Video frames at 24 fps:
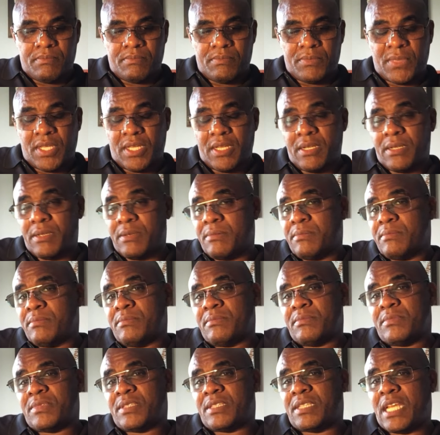yeah,
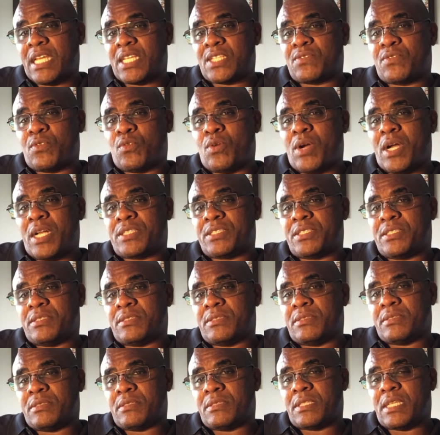thanks for watching.
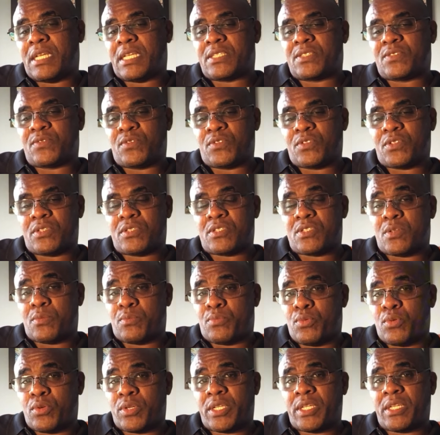Thanks for
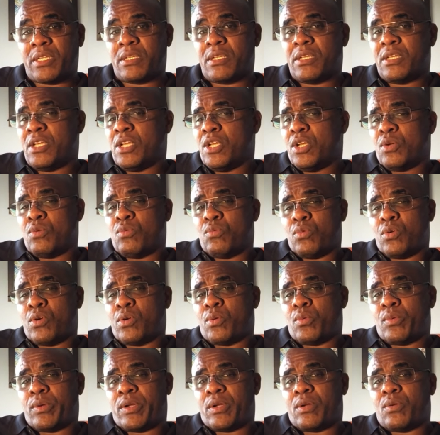supporting.
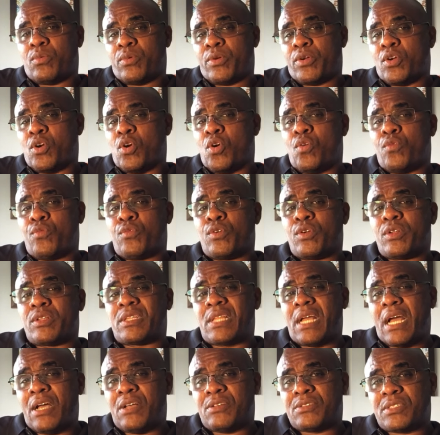We're over
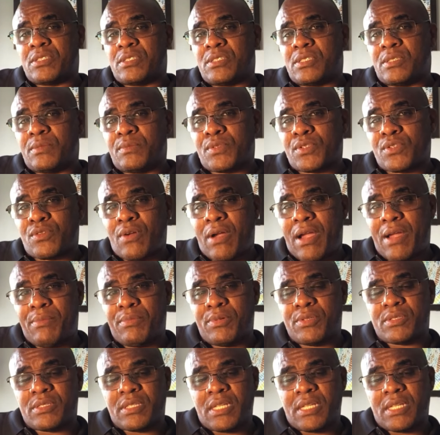1,000 subscribers